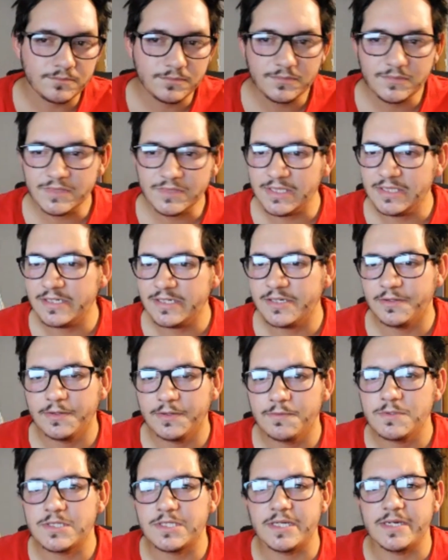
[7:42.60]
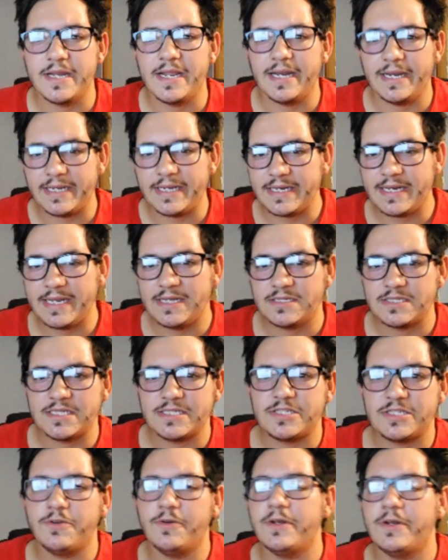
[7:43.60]
until there was genetic
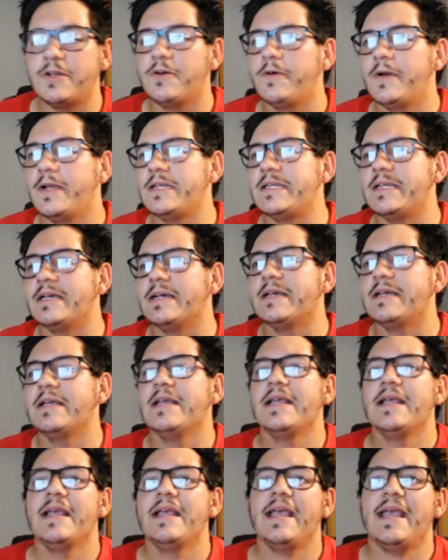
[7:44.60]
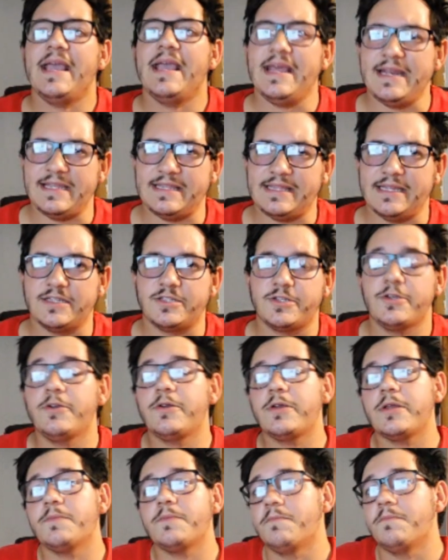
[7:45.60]
analysis. You had no idea anything. So you
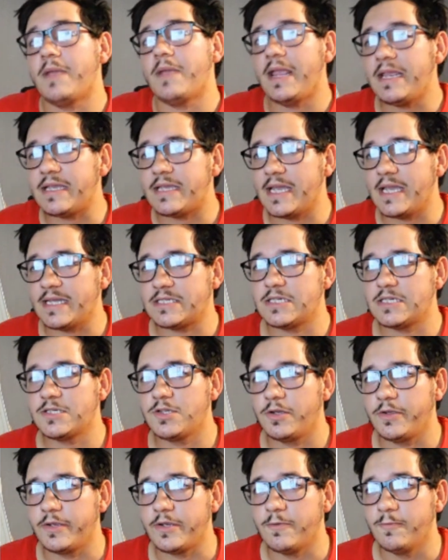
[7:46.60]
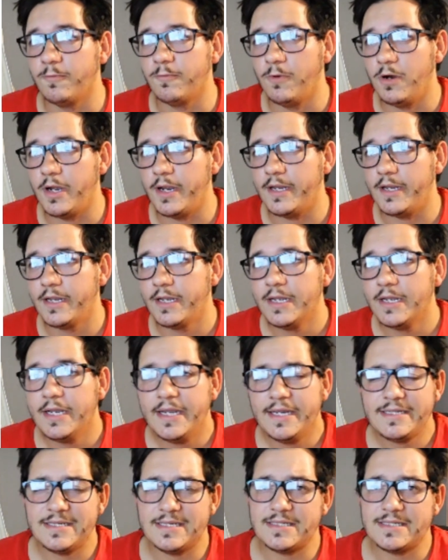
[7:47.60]
can make guesses all you want.
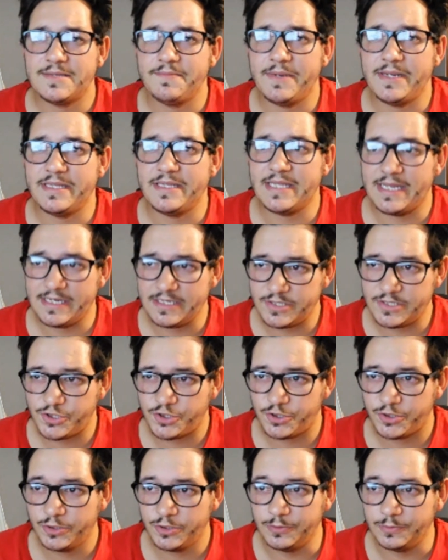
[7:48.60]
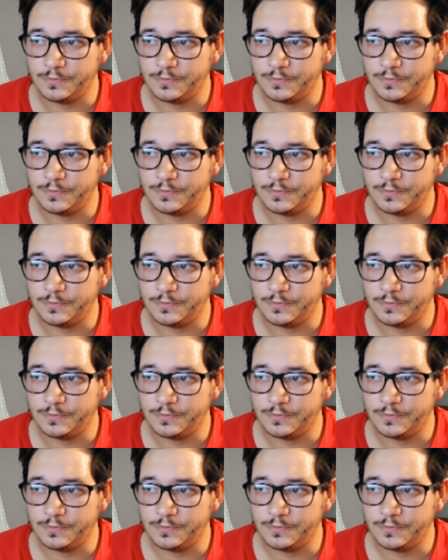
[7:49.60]
It doesn't mean that it's true.